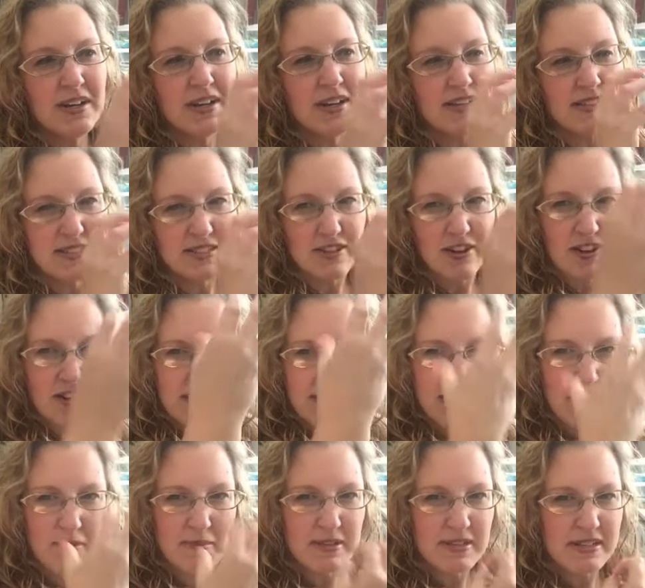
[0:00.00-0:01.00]
it started
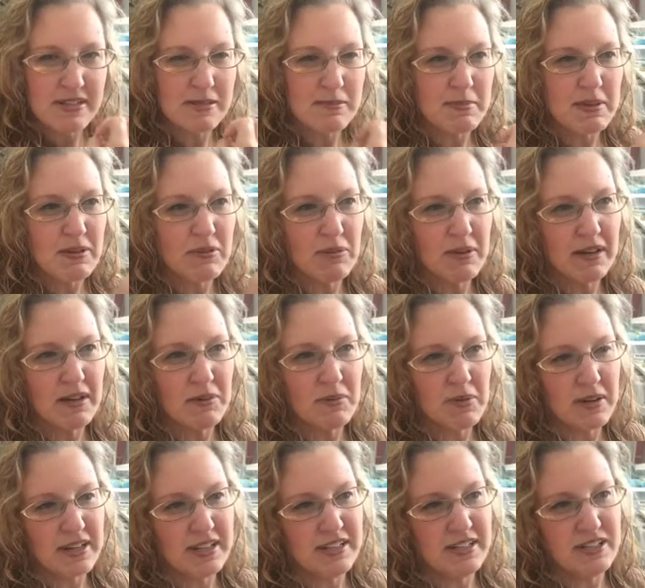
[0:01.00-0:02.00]
coming to me what I
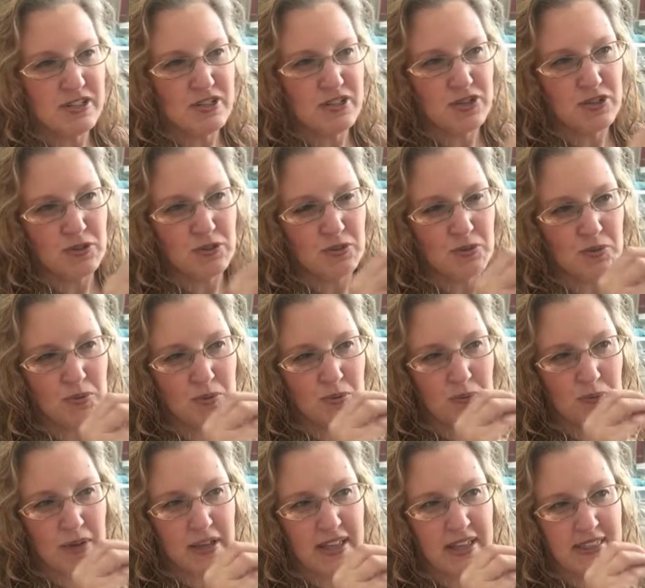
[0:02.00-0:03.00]
wanted to do
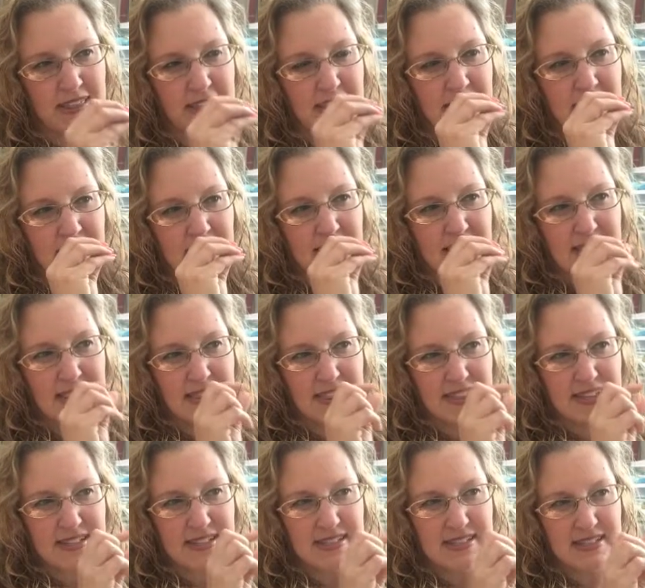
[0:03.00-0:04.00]
with
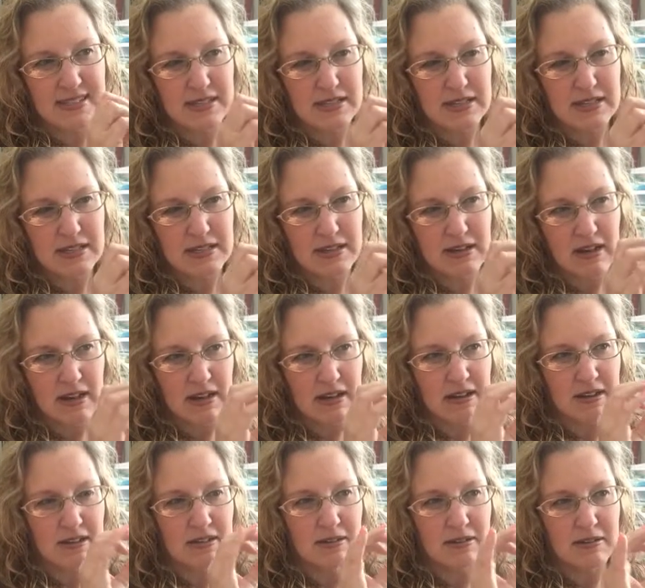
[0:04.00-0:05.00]
this
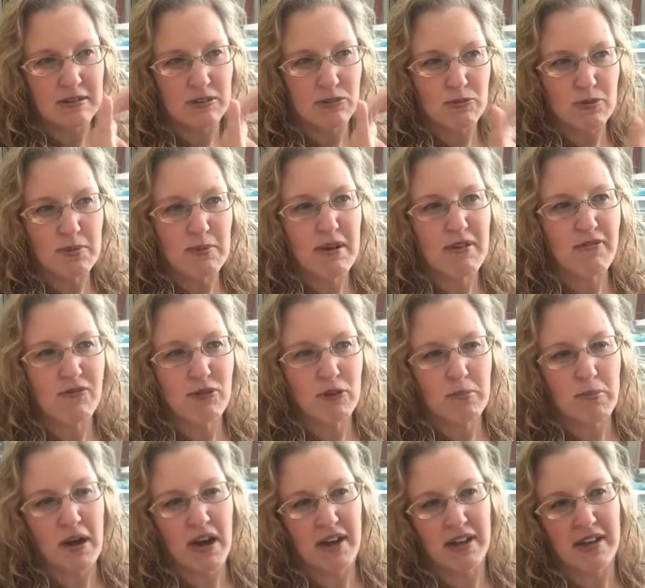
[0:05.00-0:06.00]
3x4
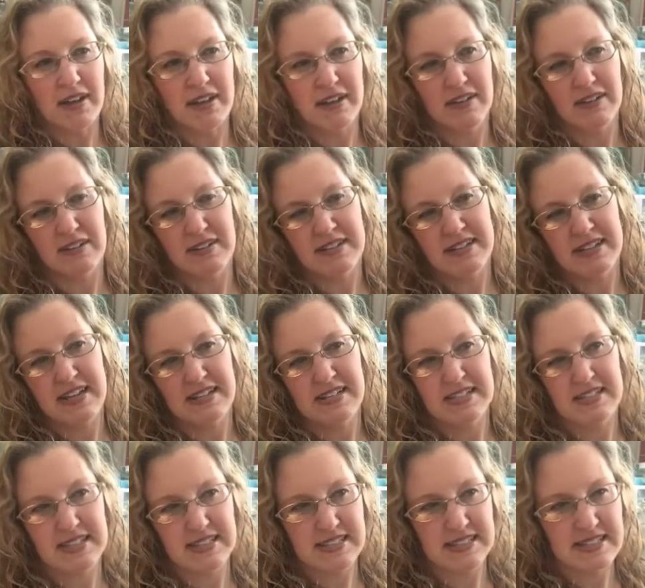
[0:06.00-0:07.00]
pocket on day
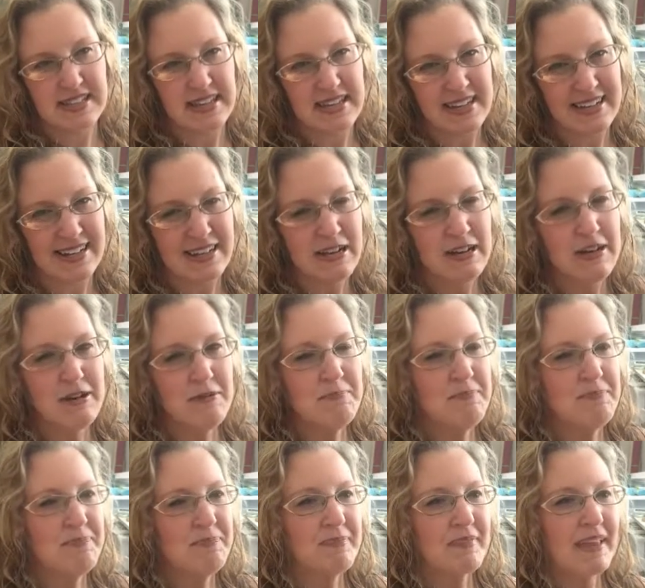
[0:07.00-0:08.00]
16.
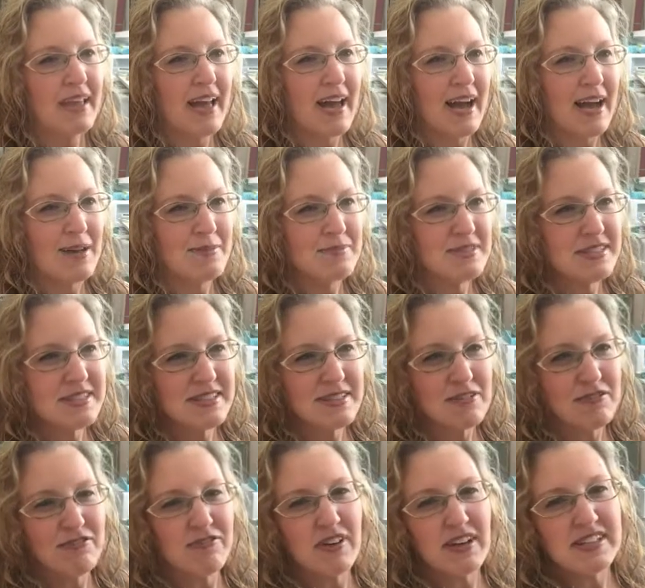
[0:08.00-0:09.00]
I'm
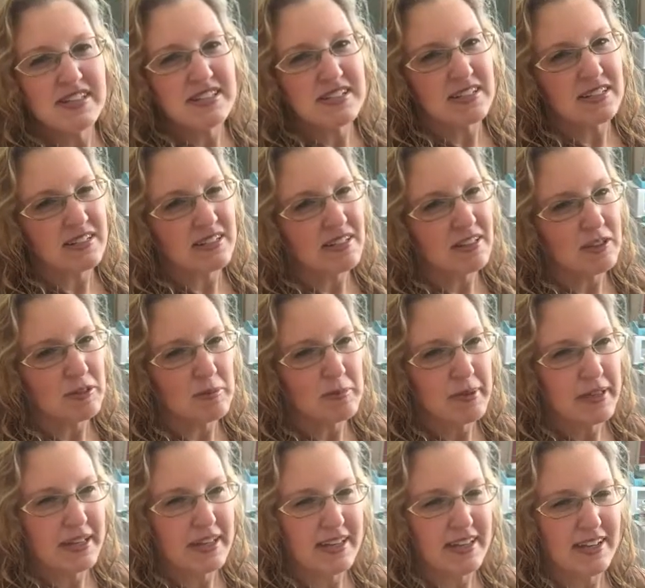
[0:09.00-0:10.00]
still fussing a little
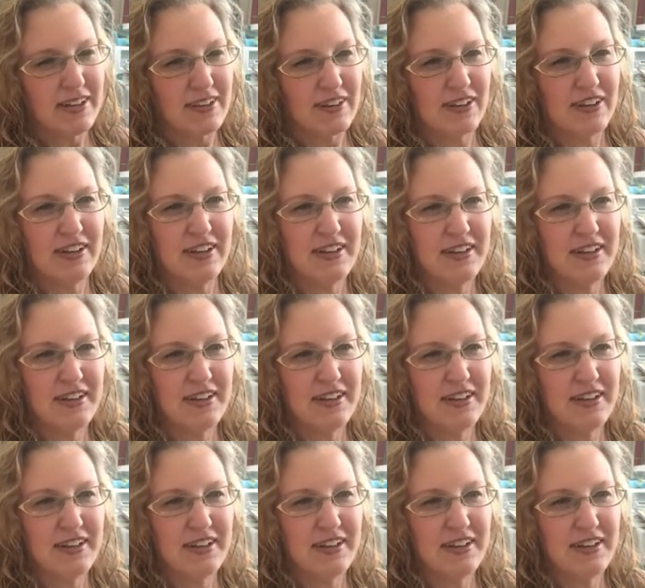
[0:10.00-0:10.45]
bit here